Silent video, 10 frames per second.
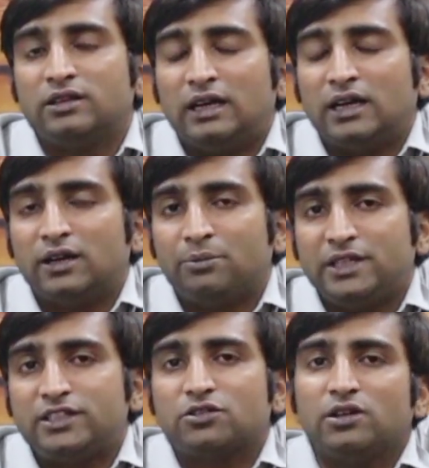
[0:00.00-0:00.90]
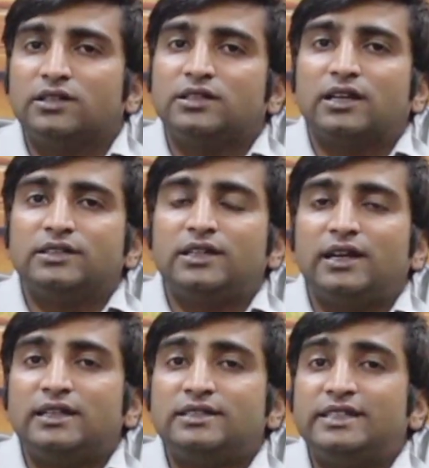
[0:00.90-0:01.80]
the P G scholars are
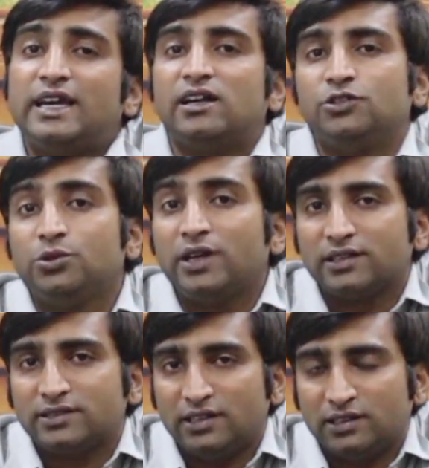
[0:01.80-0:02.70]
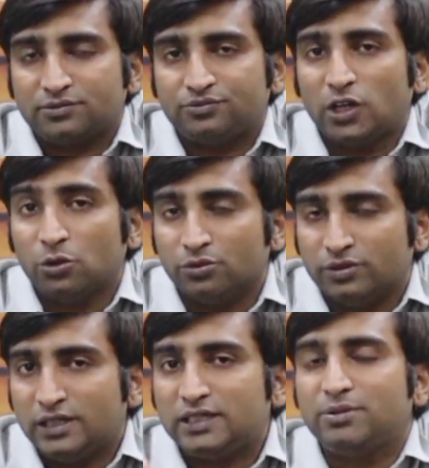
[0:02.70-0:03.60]
considered as J R, junior resident. Now,
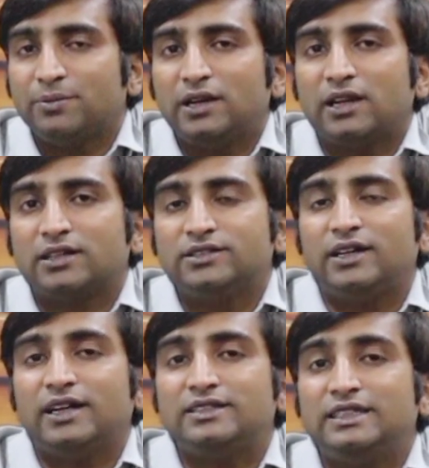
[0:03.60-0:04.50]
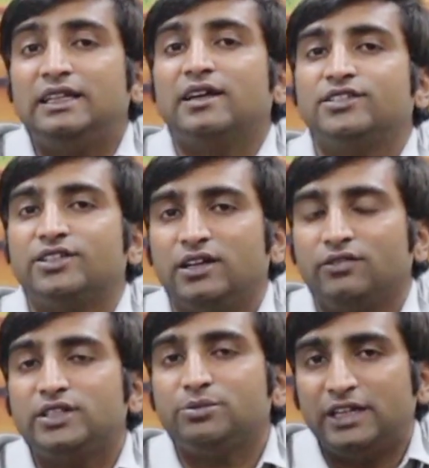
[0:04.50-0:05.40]
these people are considered as senior resident,
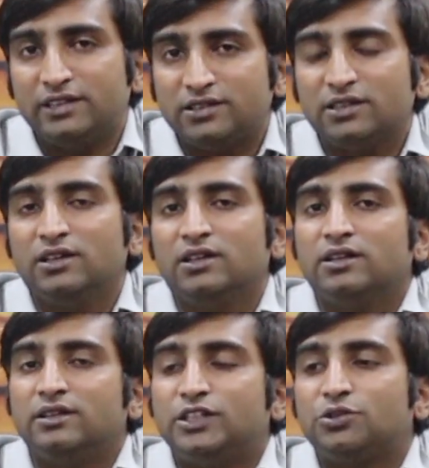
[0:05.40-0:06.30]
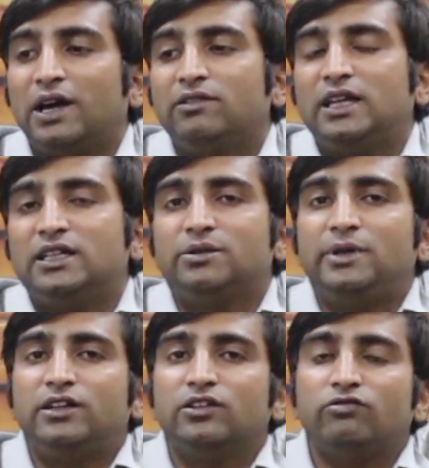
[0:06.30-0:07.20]
which means they should have the
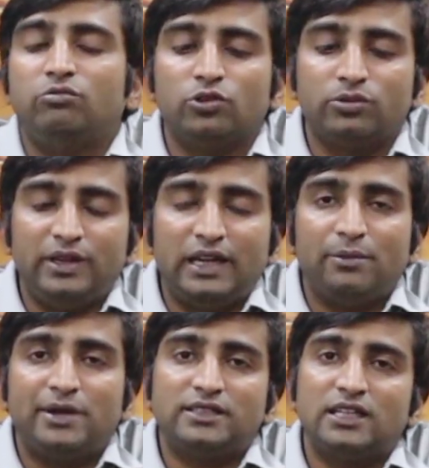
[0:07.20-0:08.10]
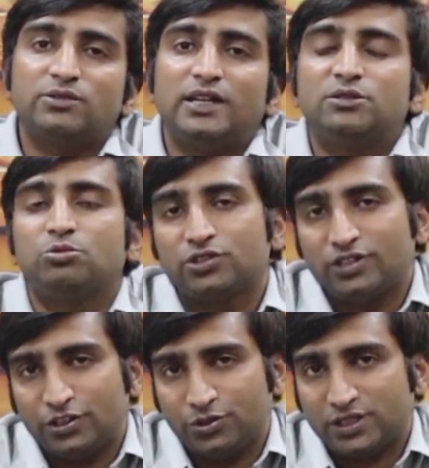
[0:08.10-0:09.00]
eligibility of both B M S as well as
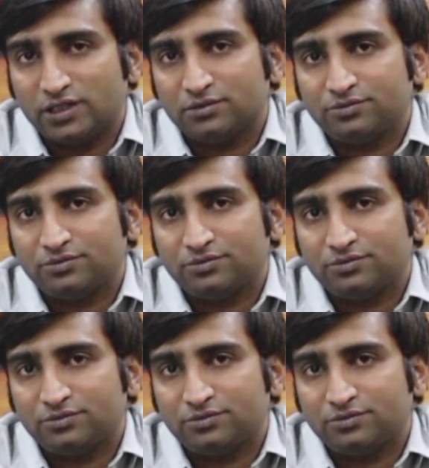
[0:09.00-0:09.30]
post-graduation.